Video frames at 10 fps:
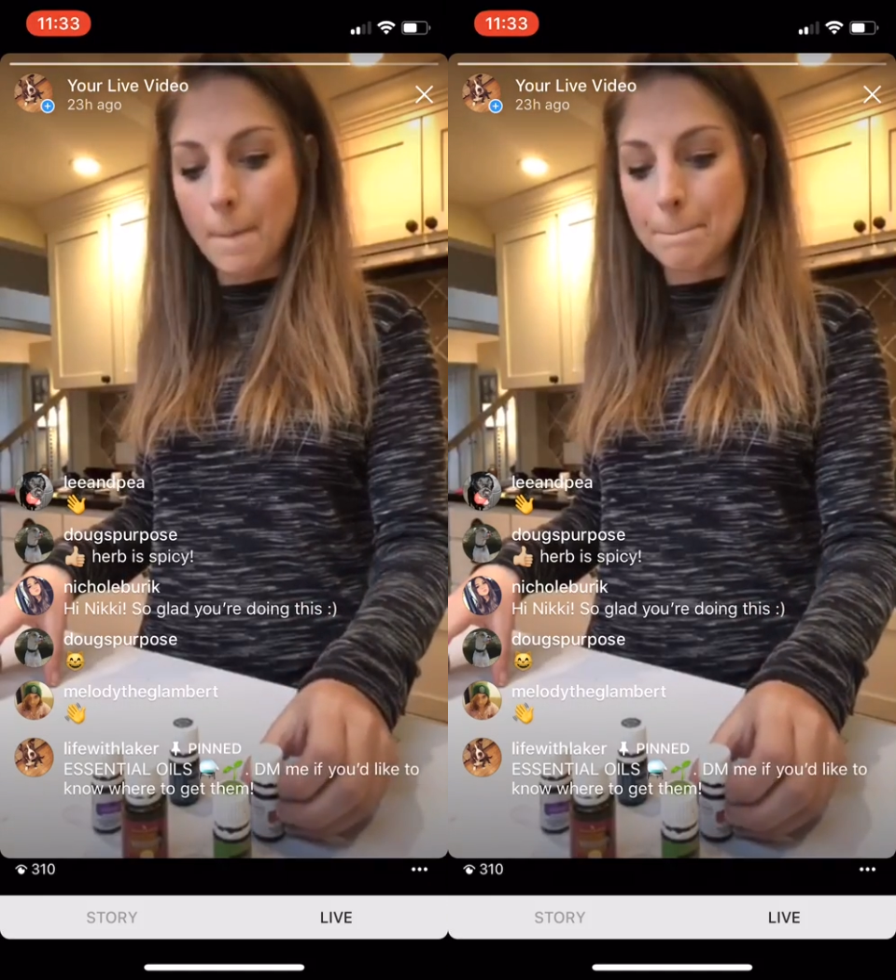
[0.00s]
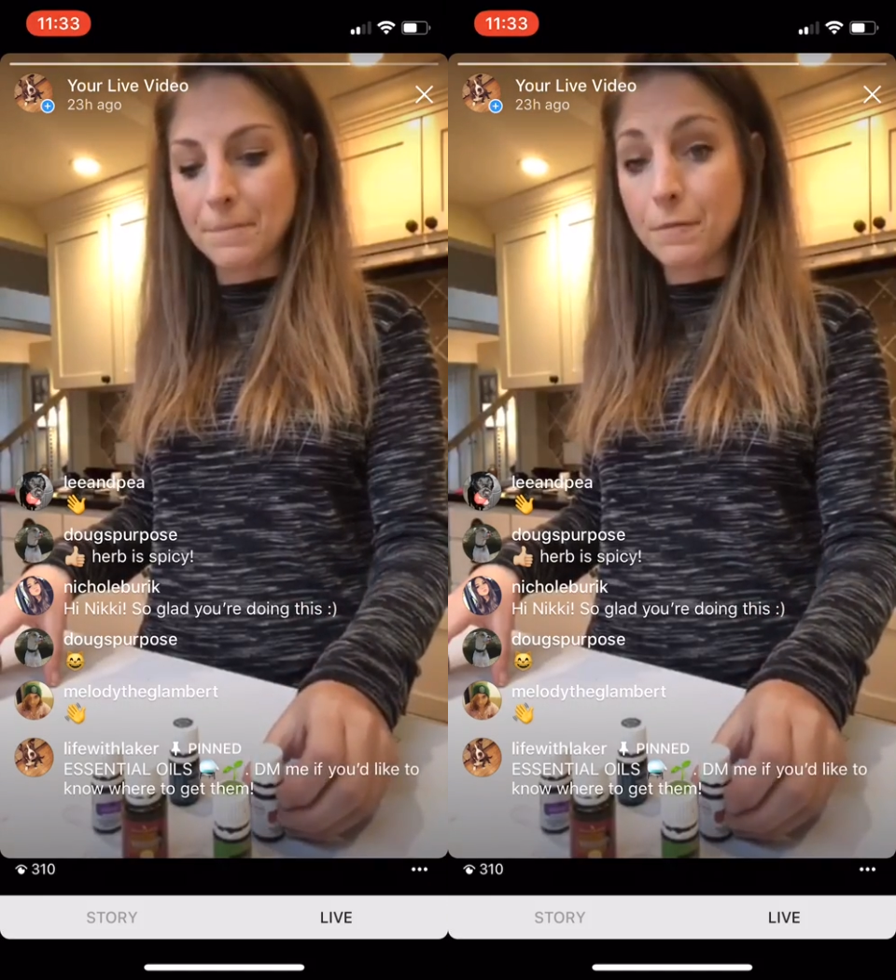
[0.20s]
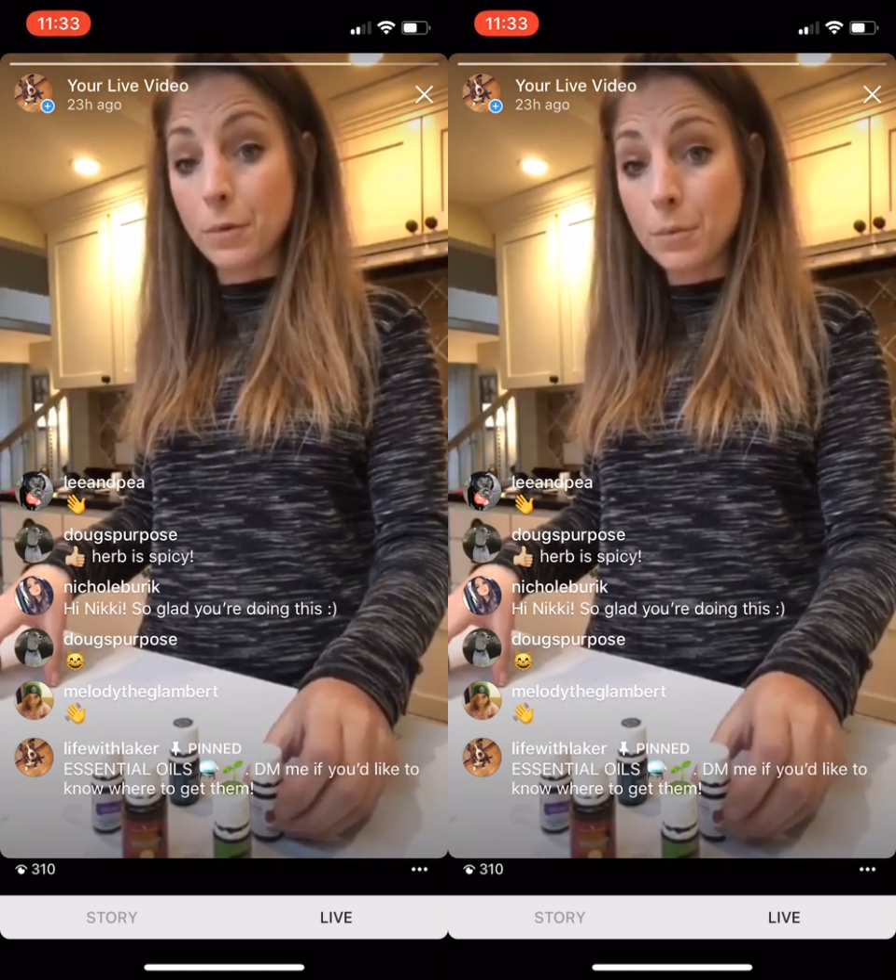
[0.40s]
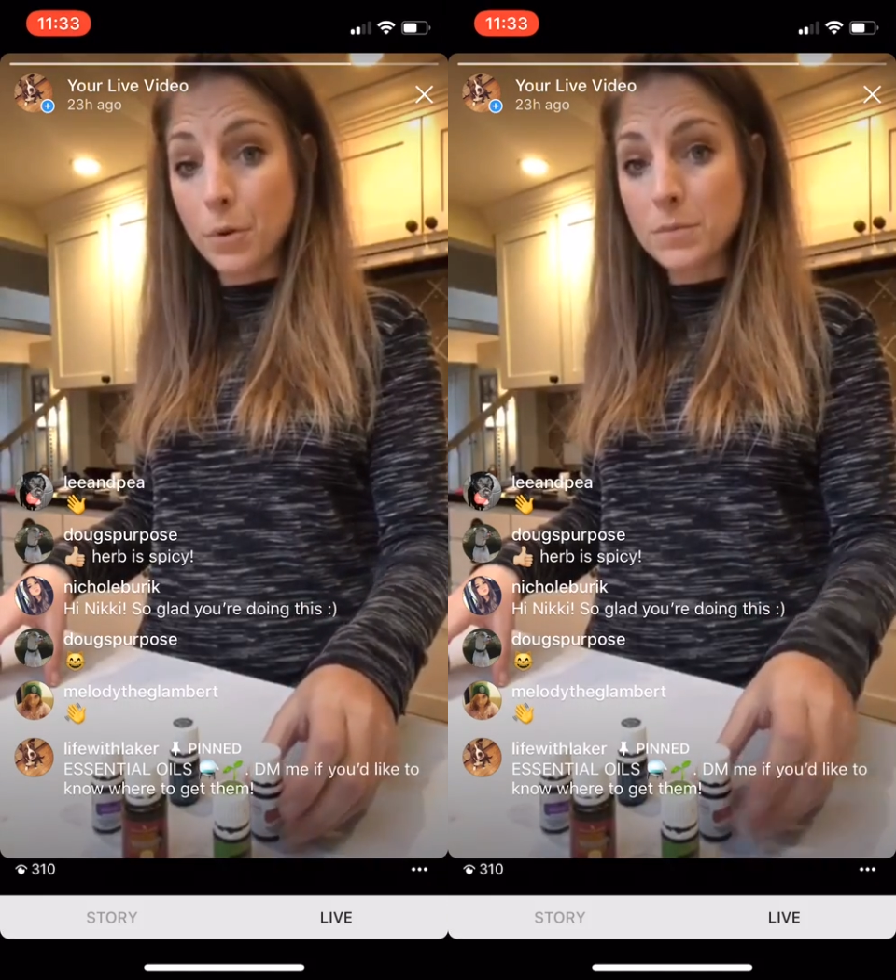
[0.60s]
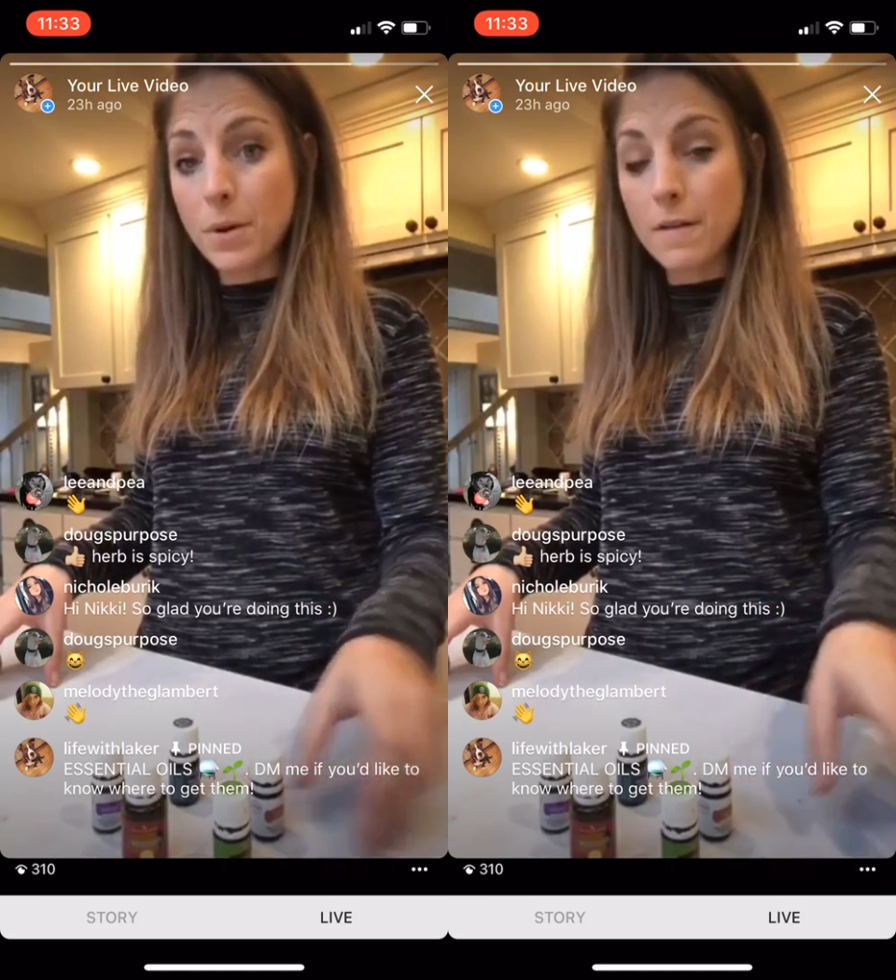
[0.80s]
for the
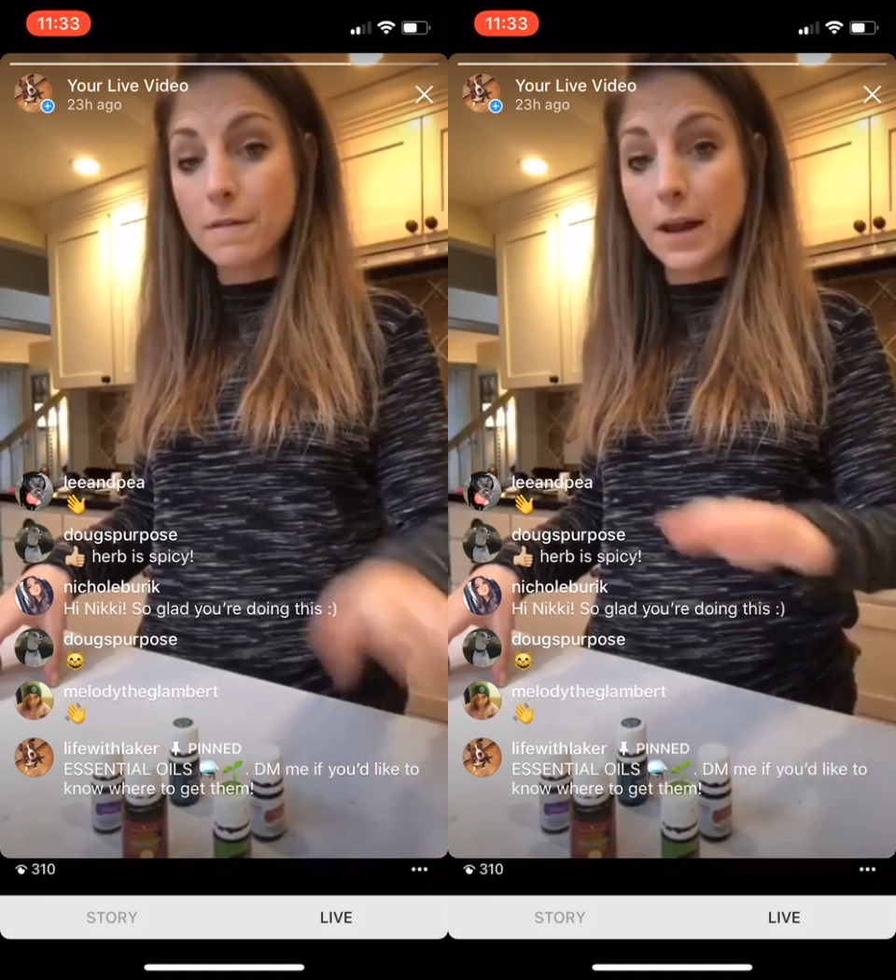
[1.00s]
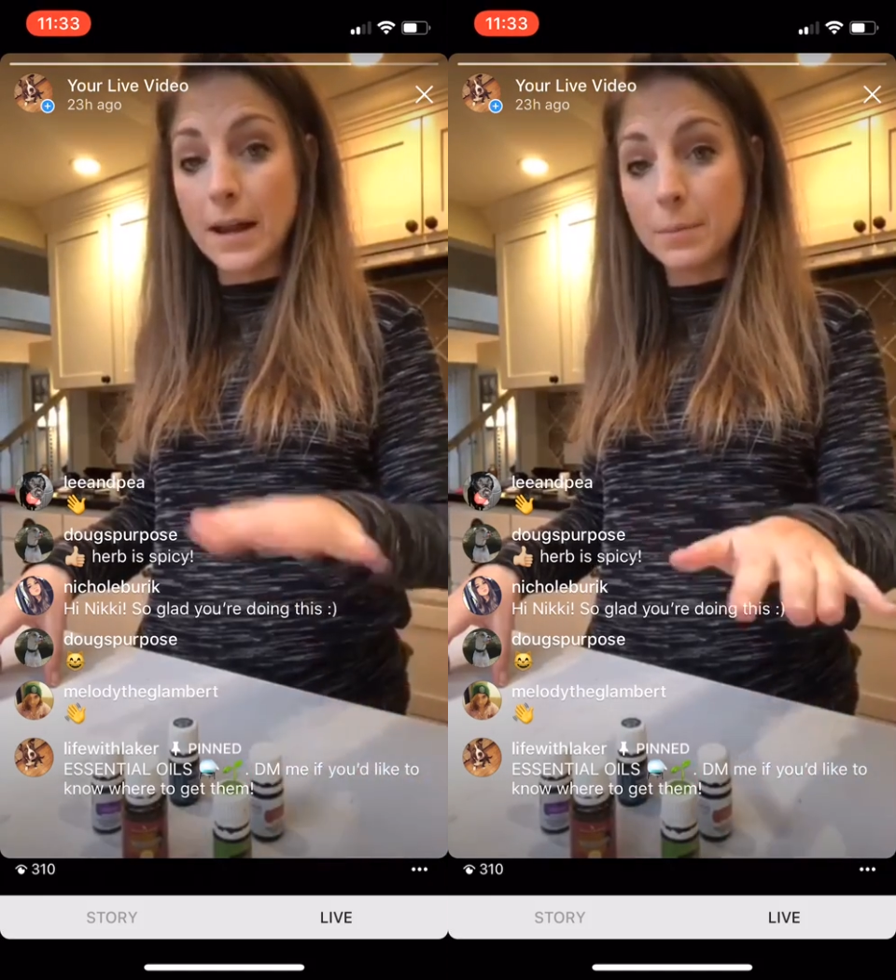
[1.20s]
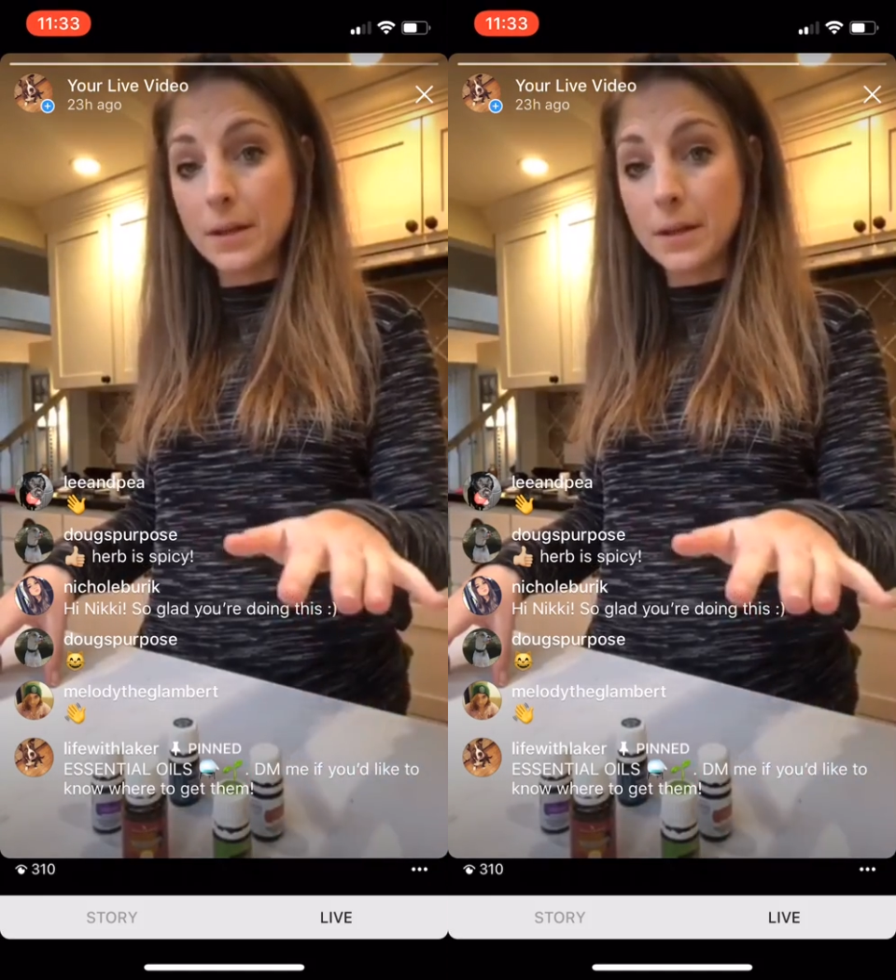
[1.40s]
most part, for any